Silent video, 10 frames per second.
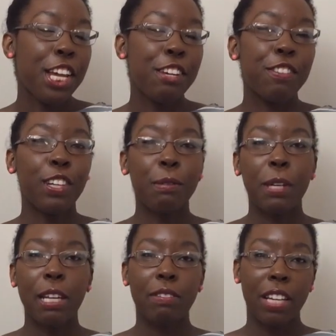even though I'm
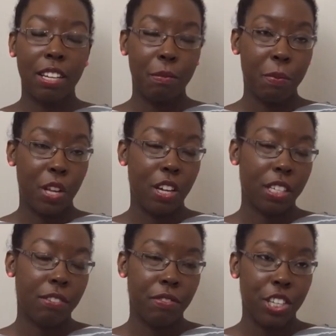kind of like a
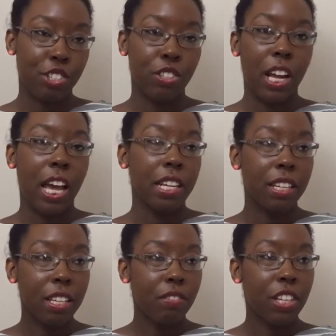blogging veteran, I
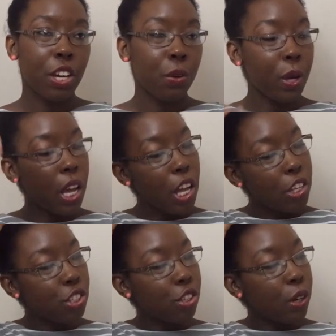didn't even know.
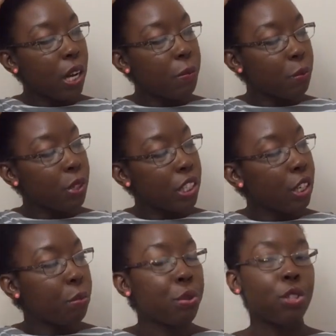So I'm
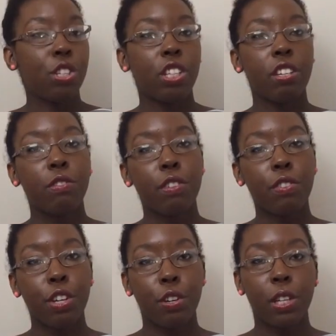really appreciative
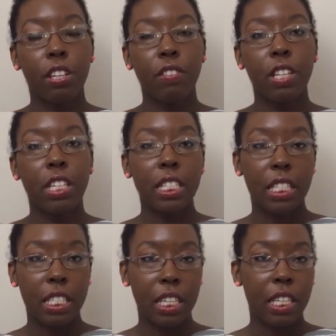of her giving us
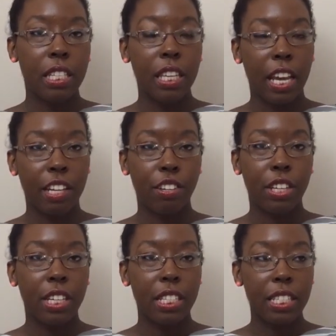this
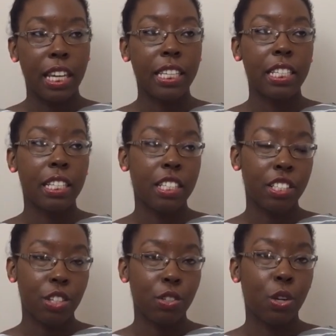insider insight to let
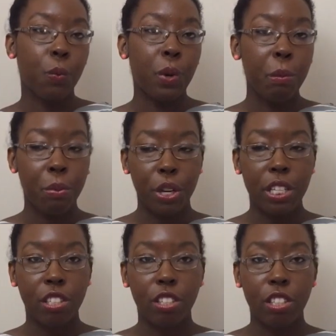us know, you know, what
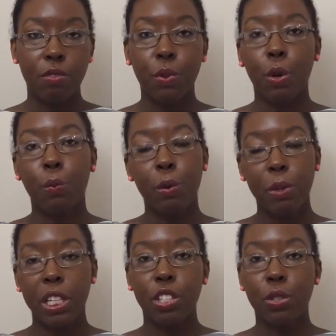brands are looking for,
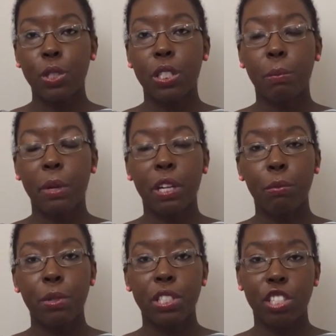what we can do to
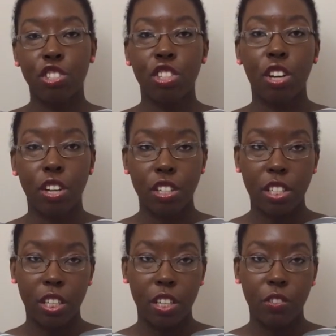better position
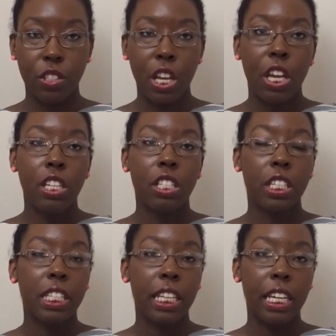ourselves
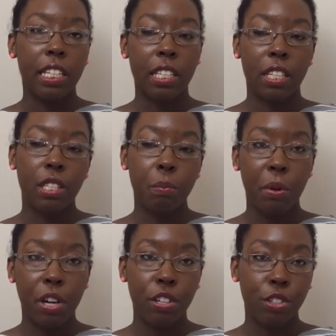to landing these
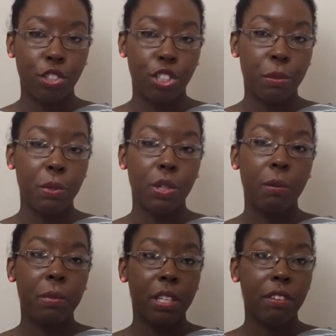partnerships.
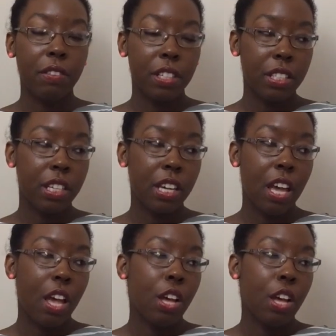So I'm definitely